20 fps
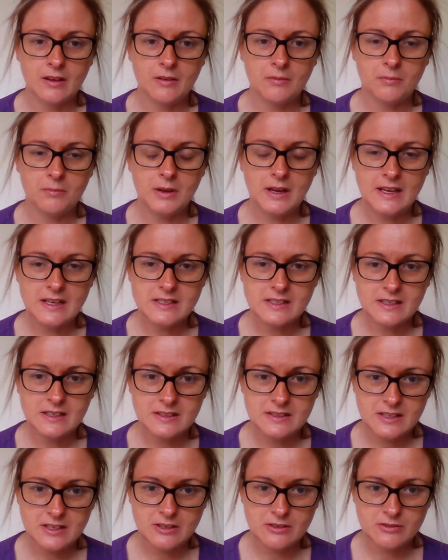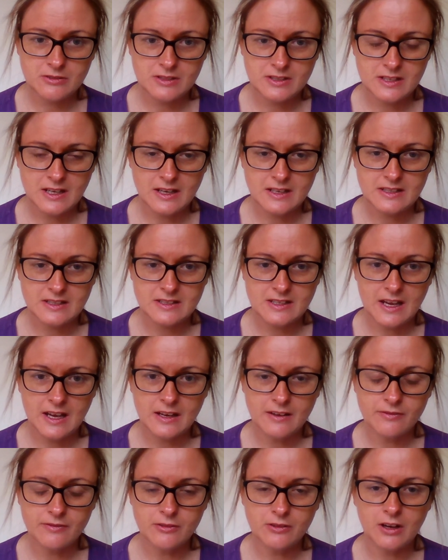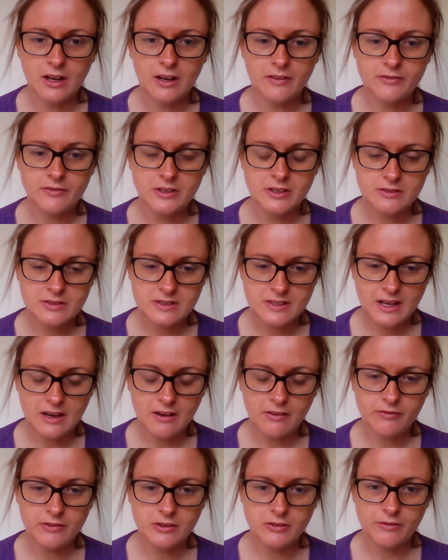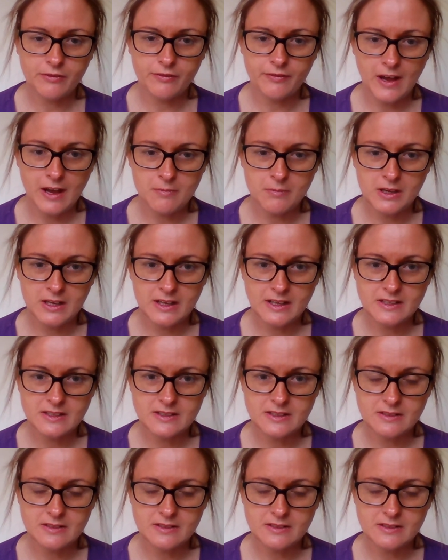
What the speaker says: Please continue to stay safe, look after yourself and your families.